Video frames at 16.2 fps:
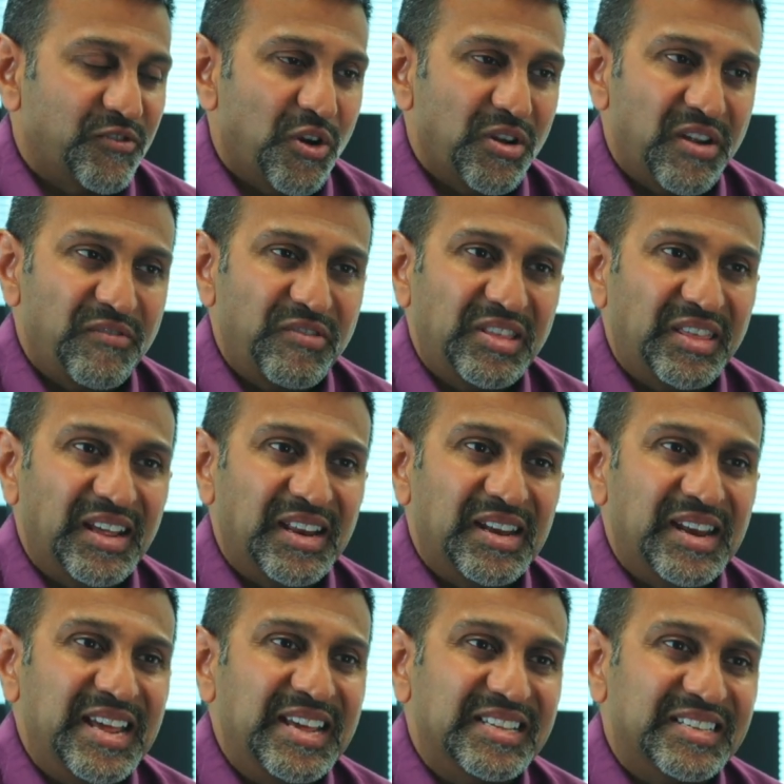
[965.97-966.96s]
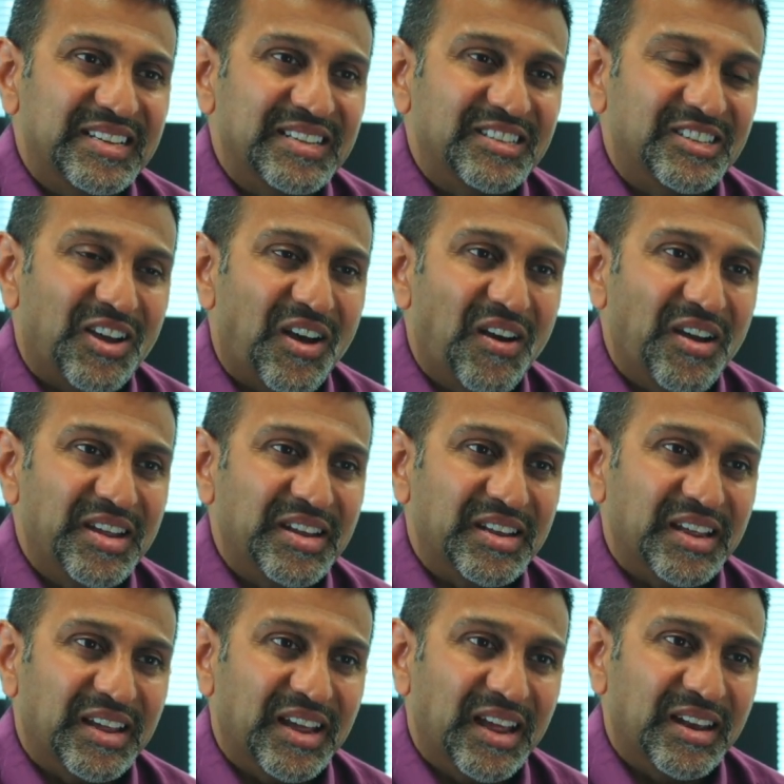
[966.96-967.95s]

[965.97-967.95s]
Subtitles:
got everything neat and tidy,